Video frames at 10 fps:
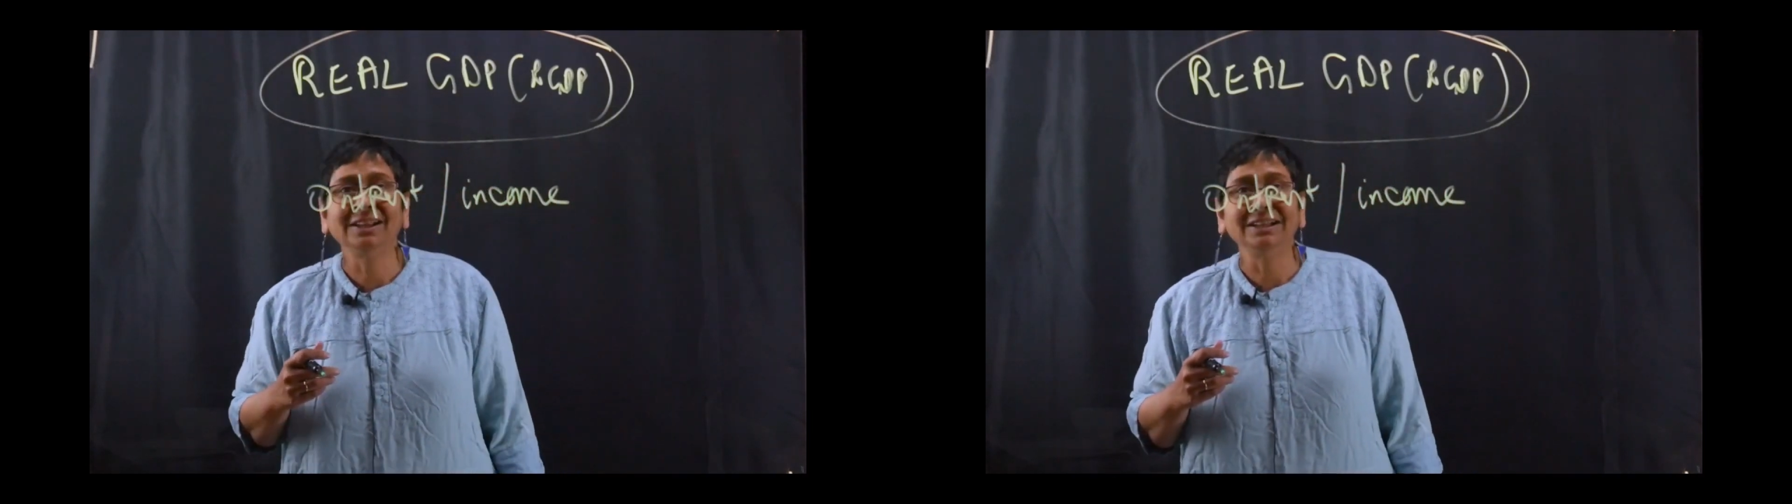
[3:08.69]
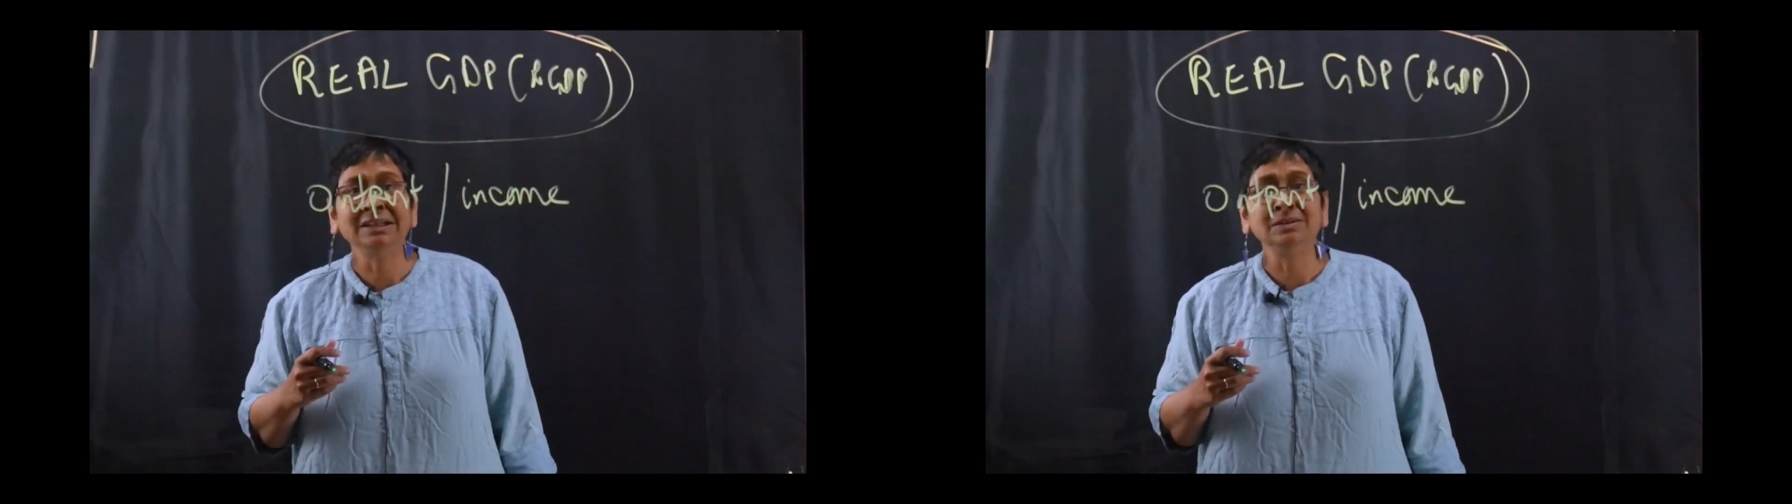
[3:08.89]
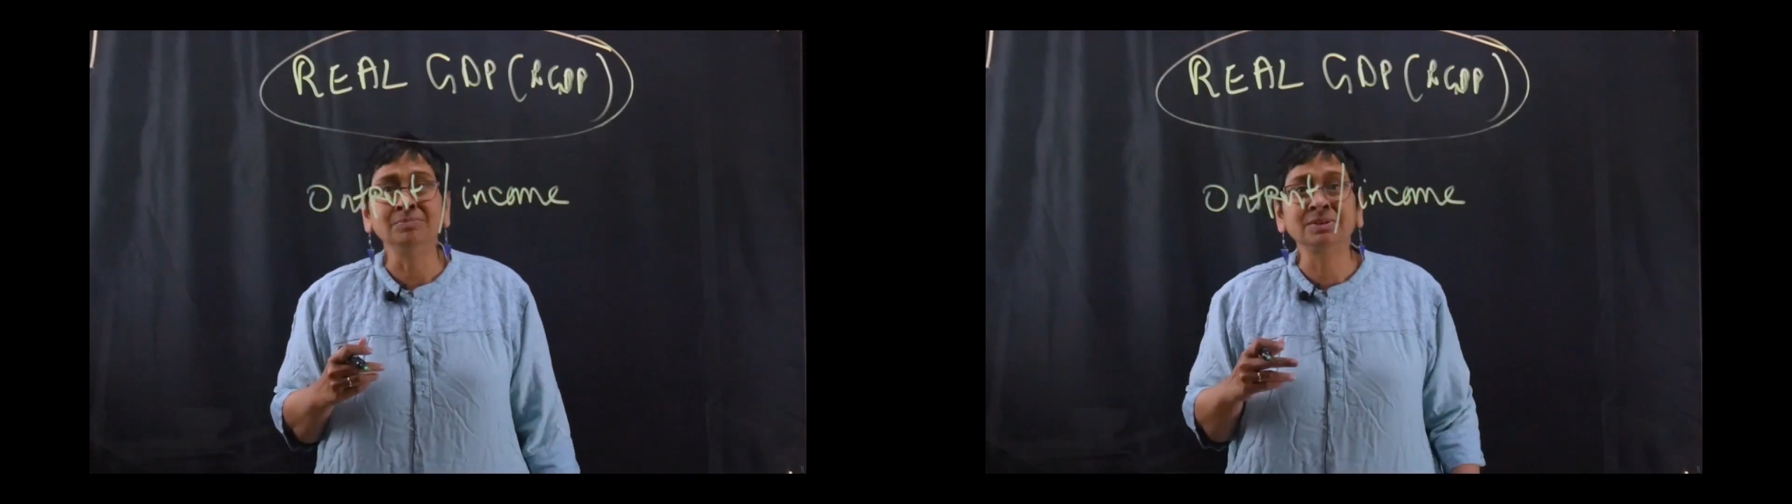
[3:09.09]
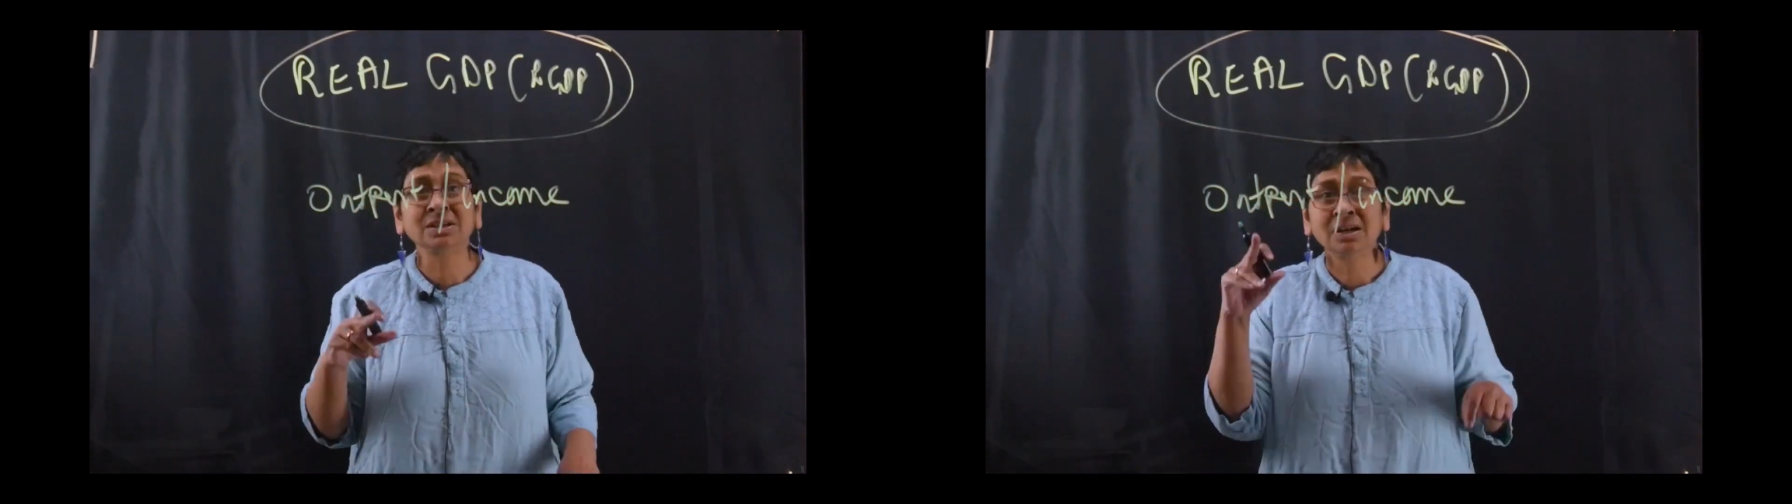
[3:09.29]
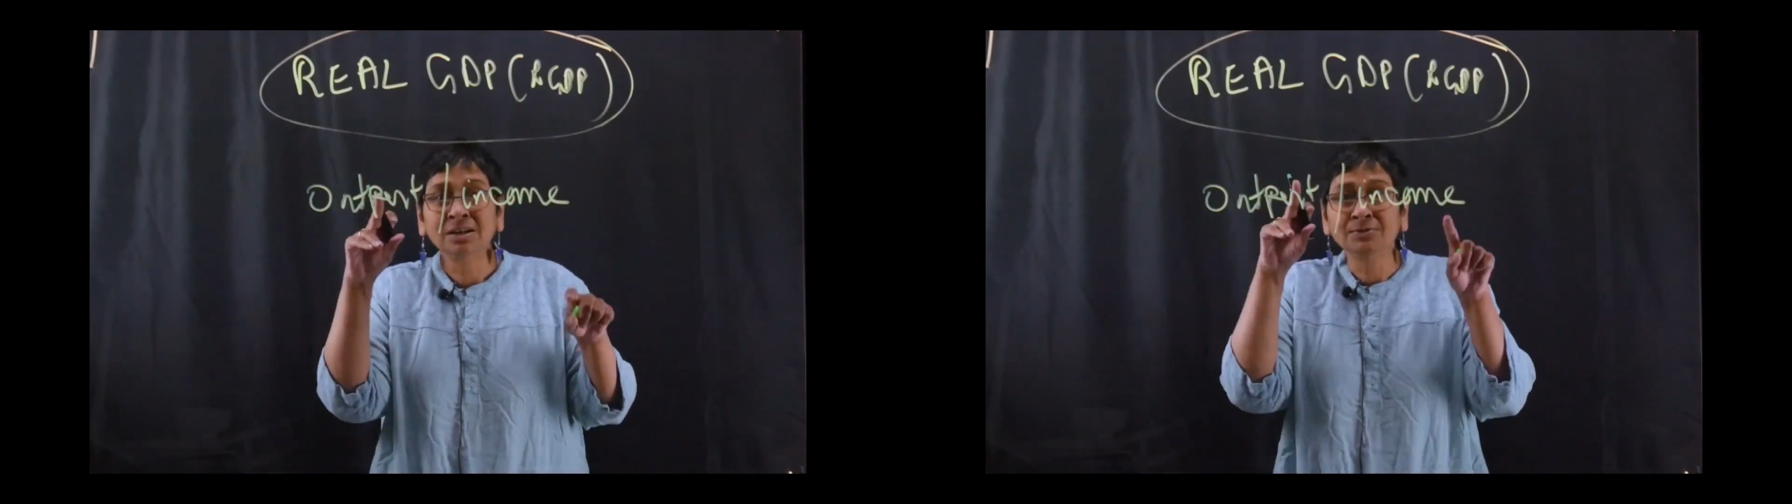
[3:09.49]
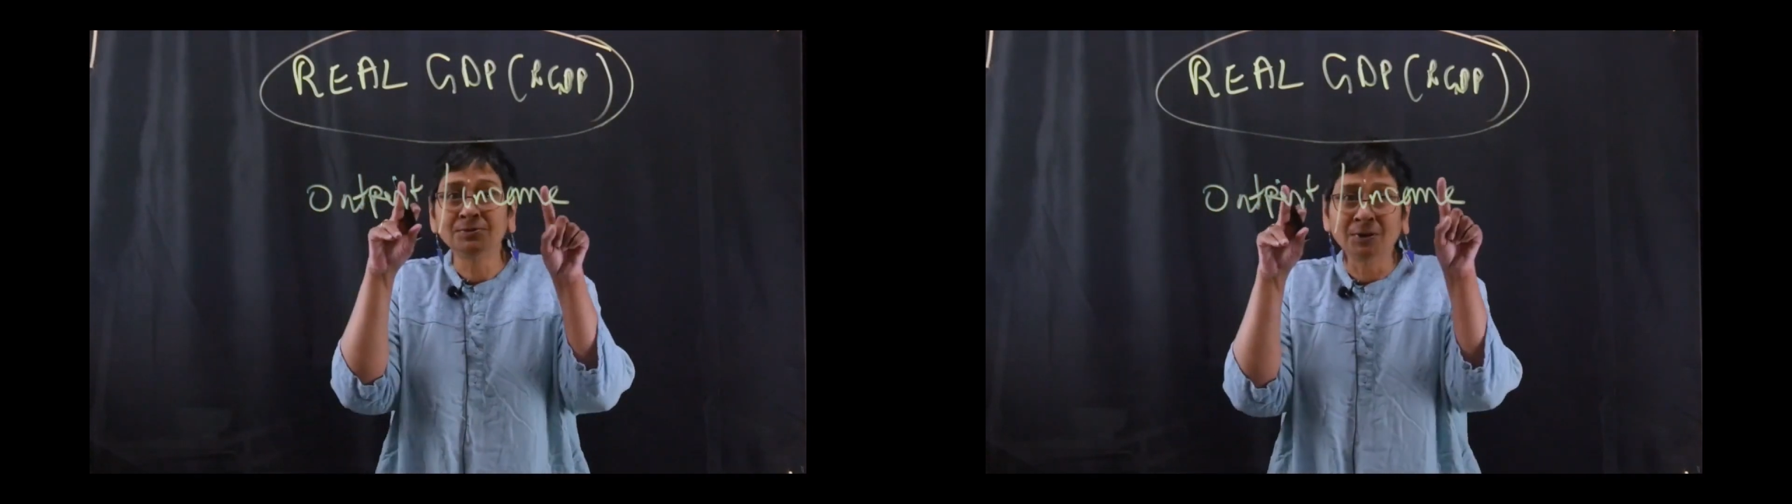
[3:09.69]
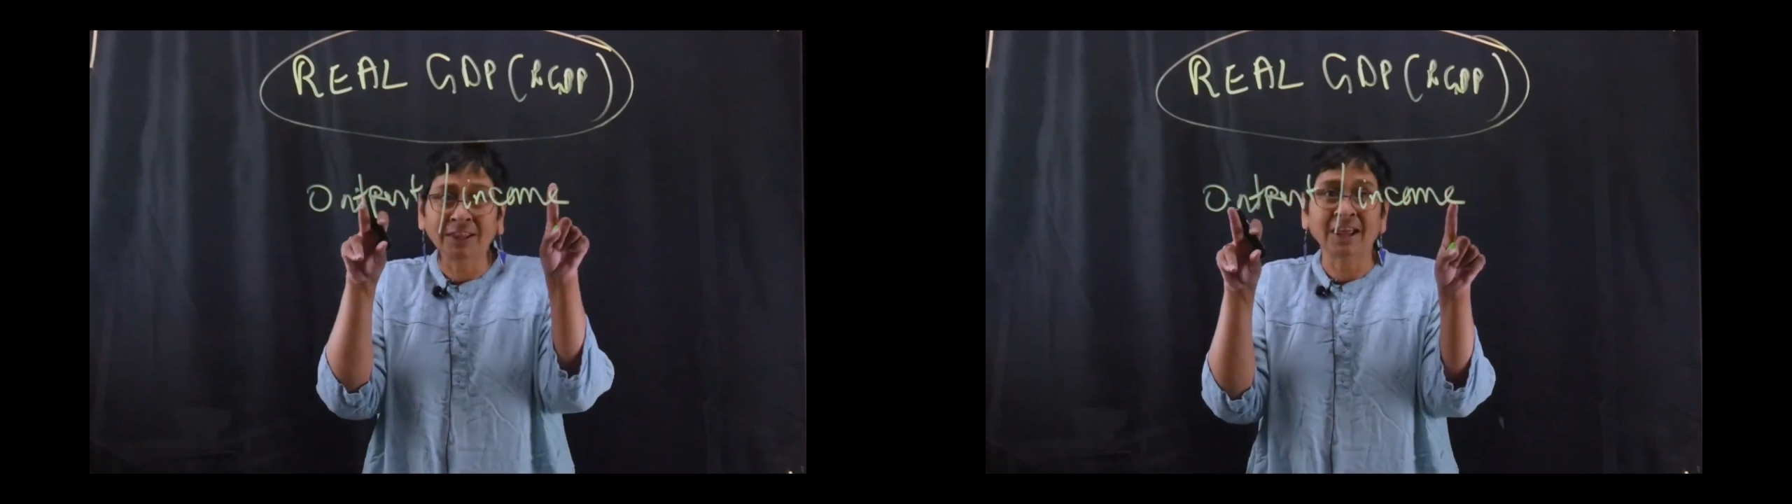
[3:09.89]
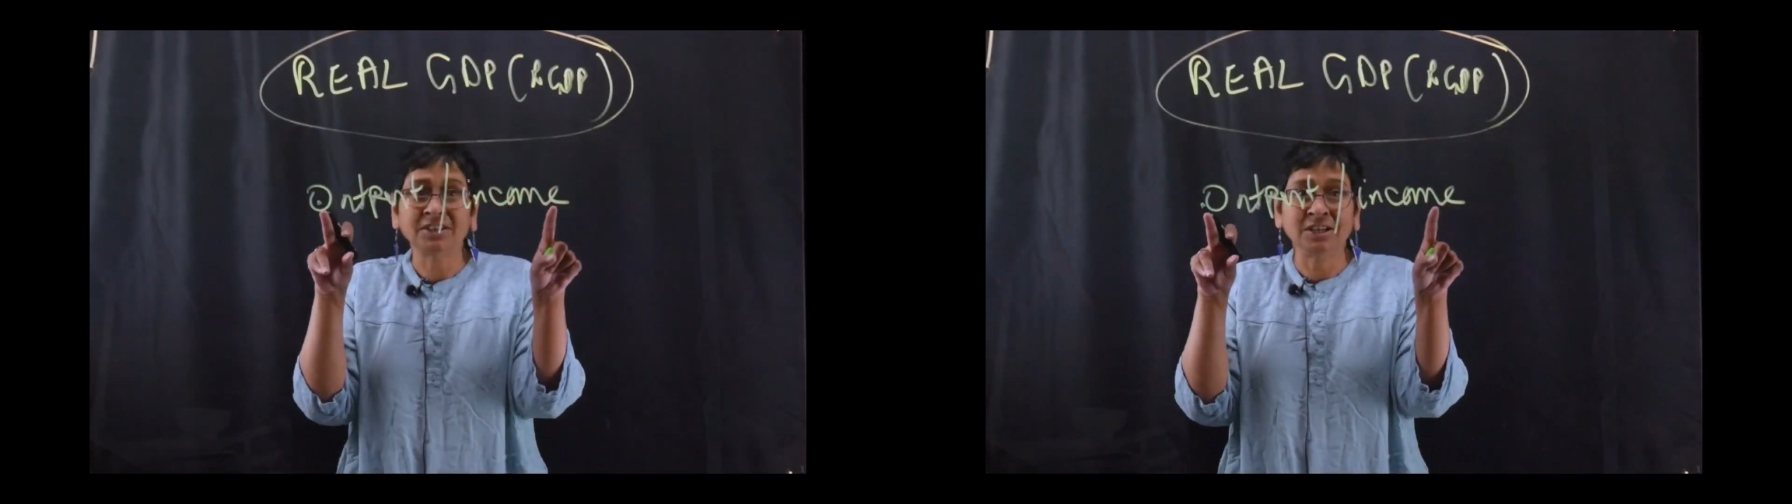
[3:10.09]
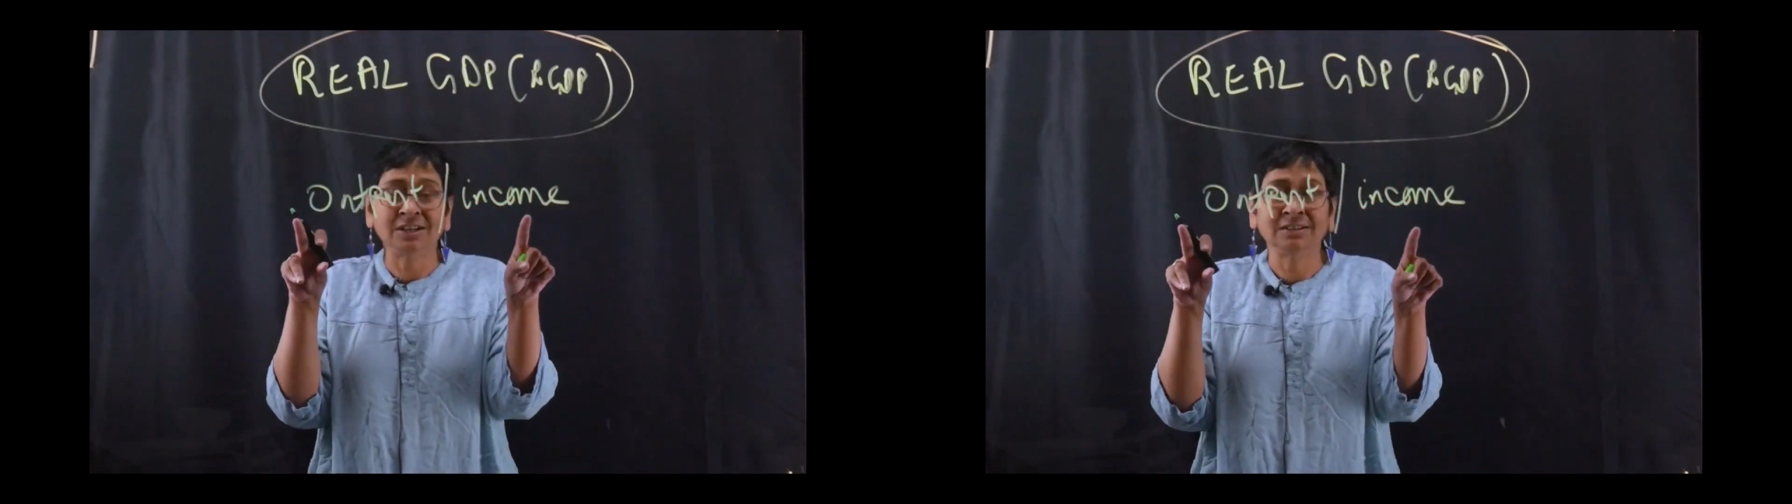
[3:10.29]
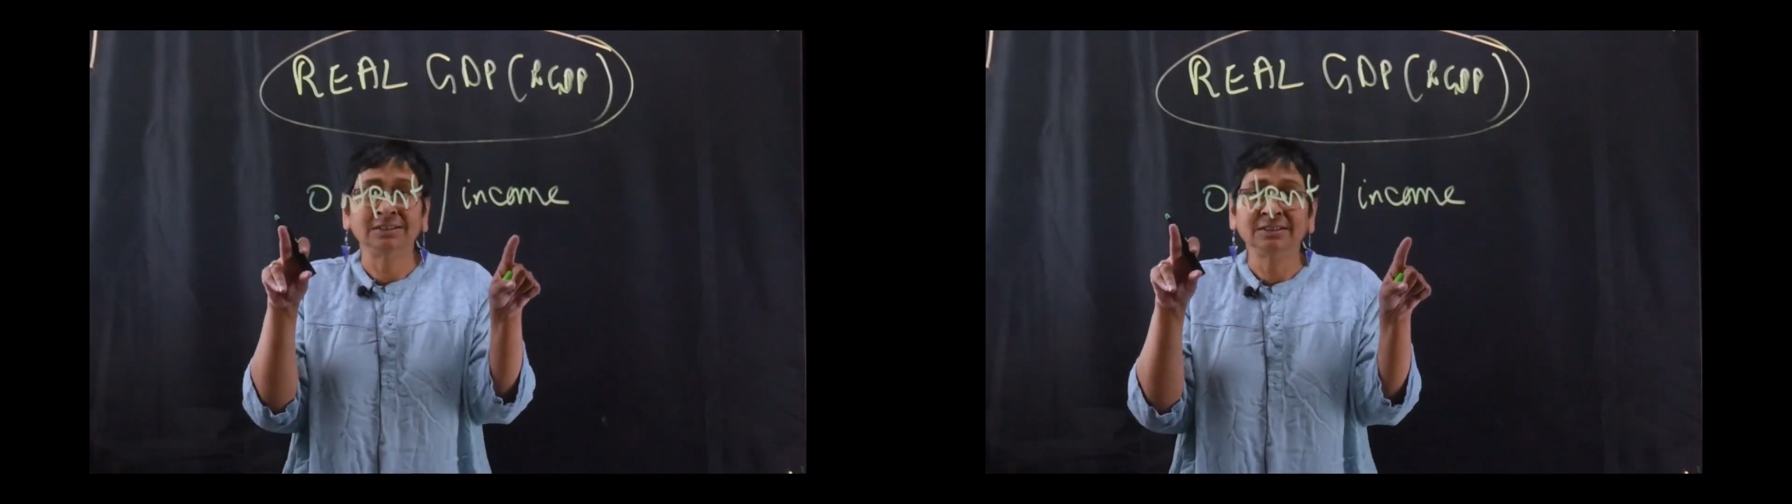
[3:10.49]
incomes for that year.